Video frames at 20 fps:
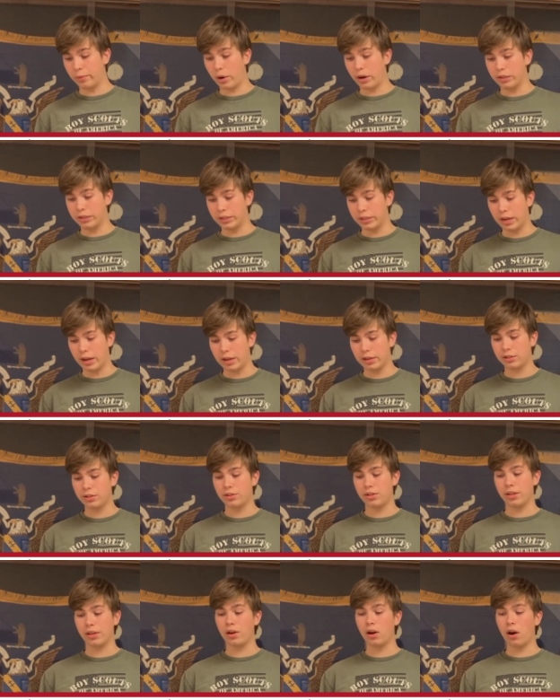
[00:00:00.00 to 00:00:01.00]
wires
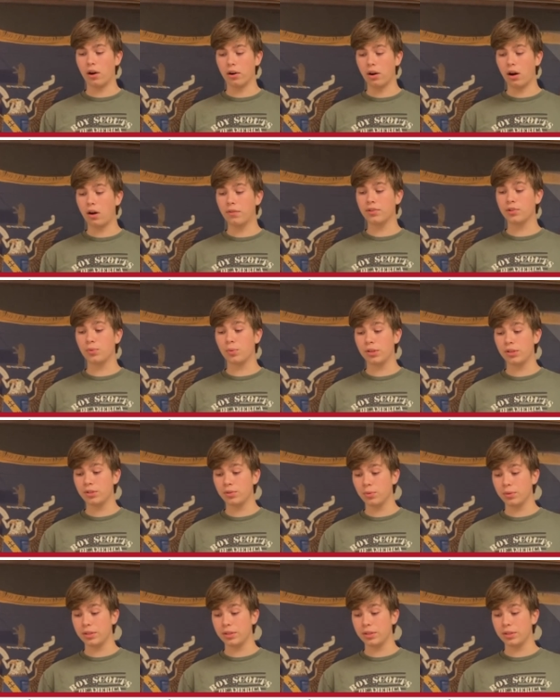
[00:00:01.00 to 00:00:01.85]
attached to the on-off switch were